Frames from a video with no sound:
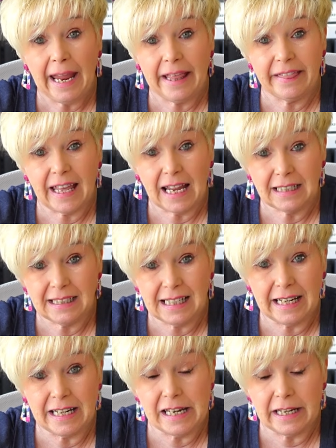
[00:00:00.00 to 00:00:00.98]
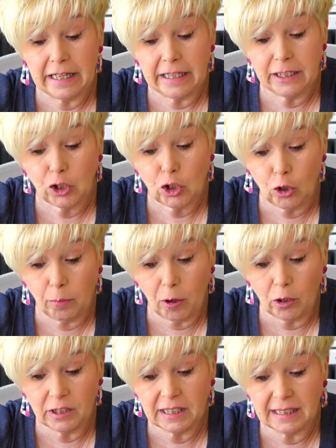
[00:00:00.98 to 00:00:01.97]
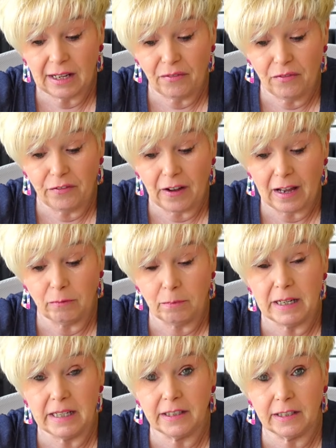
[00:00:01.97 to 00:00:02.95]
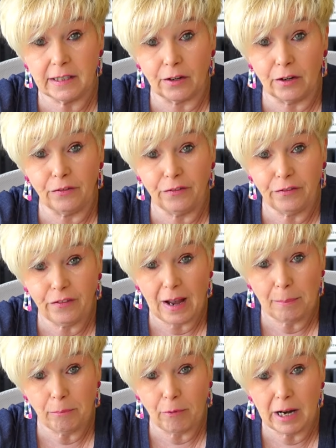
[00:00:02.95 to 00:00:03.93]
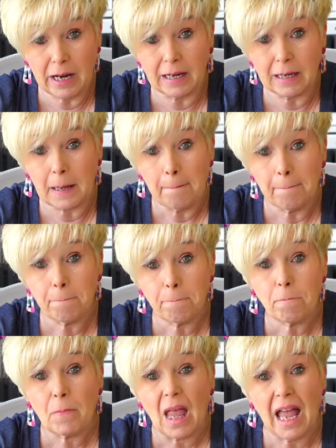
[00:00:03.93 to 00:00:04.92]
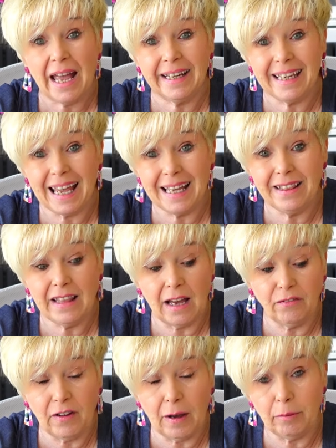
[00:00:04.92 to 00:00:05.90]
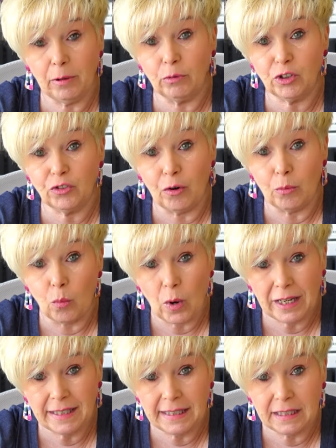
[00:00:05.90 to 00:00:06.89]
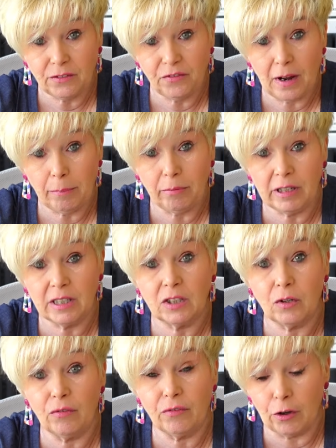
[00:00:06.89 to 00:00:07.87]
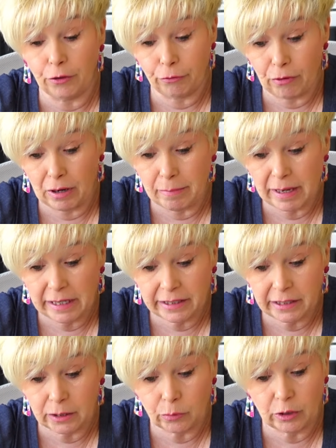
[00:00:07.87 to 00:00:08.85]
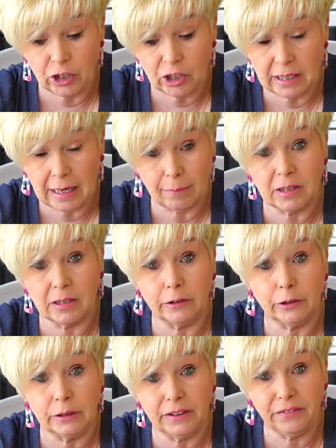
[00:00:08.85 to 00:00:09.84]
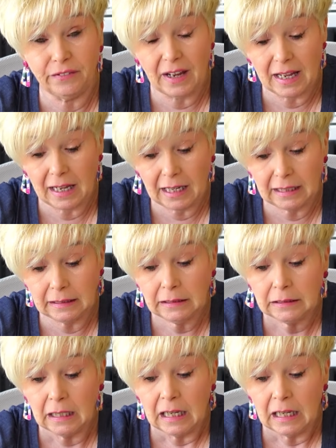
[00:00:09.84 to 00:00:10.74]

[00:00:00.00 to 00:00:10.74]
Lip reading: They're saying you need 2.75 metres of fabric. Again, that fabric was from Wasted Fabrics, so I've got 3 metres, which is absolutely fine.